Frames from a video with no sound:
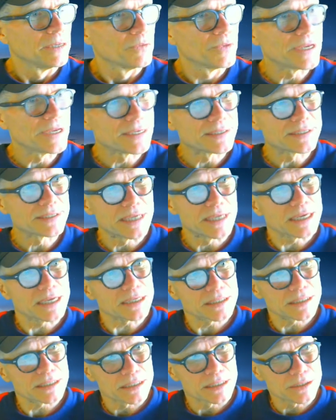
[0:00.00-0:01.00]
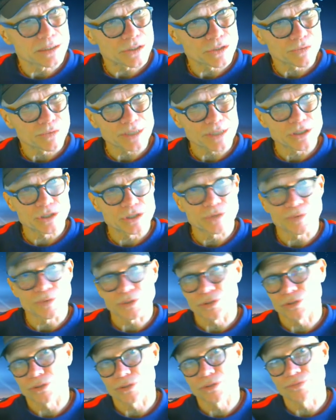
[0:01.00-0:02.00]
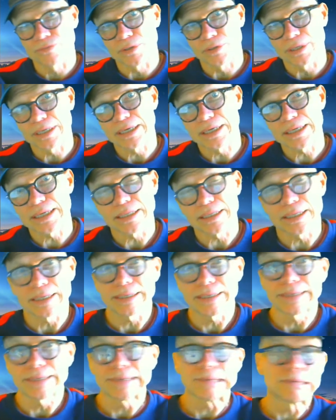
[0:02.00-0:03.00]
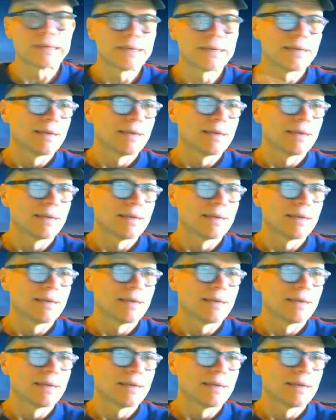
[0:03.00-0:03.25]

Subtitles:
Week 6 is threats to internal validity. And then again,